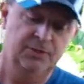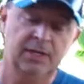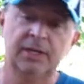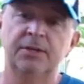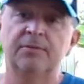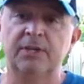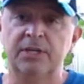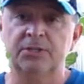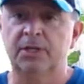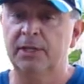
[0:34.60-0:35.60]
in the end of
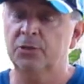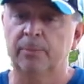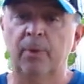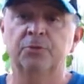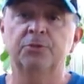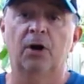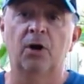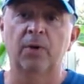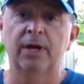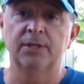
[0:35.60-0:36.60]
these things, or most
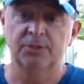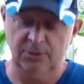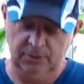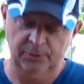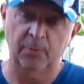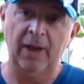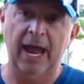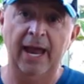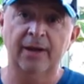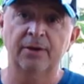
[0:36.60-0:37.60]
always, is a little
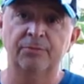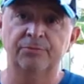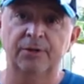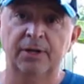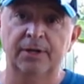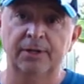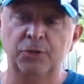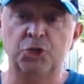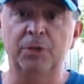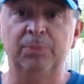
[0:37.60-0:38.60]
bag of
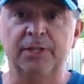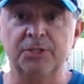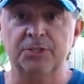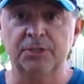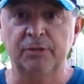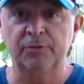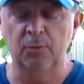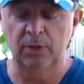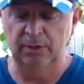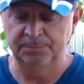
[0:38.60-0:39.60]
giblets, if
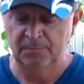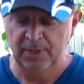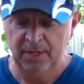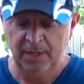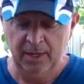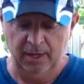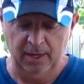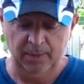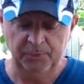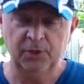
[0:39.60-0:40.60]
you will.
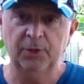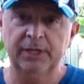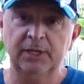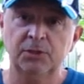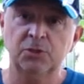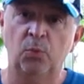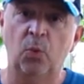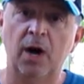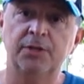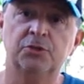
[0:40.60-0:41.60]
You're going to
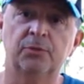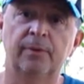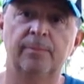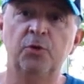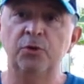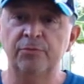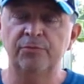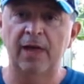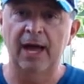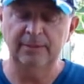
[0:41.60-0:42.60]
want to remove
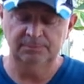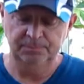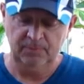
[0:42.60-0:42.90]
that.